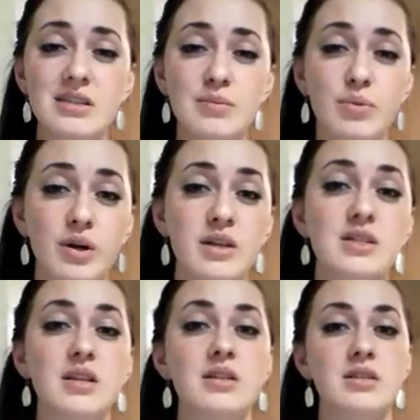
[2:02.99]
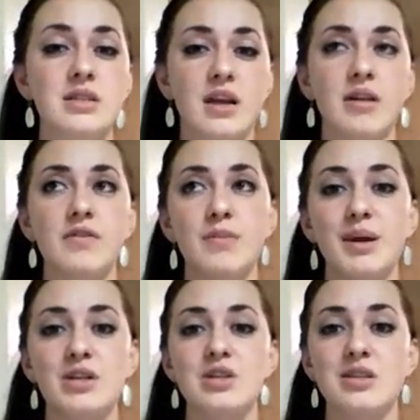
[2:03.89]
it's important to understand if a
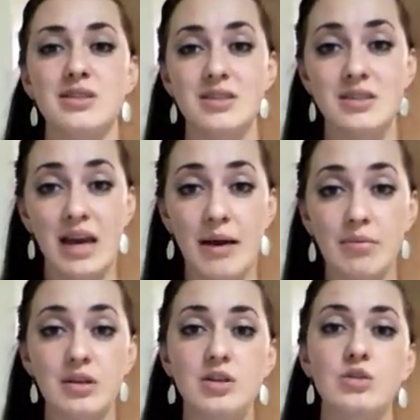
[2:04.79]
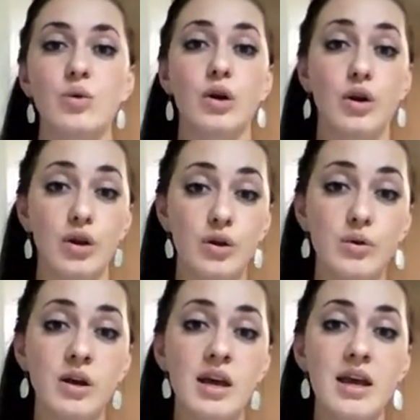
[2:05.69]
patient is established or
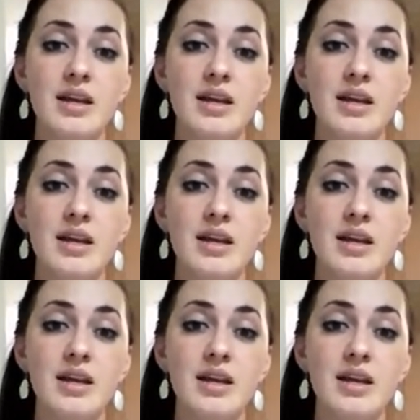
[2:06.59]
new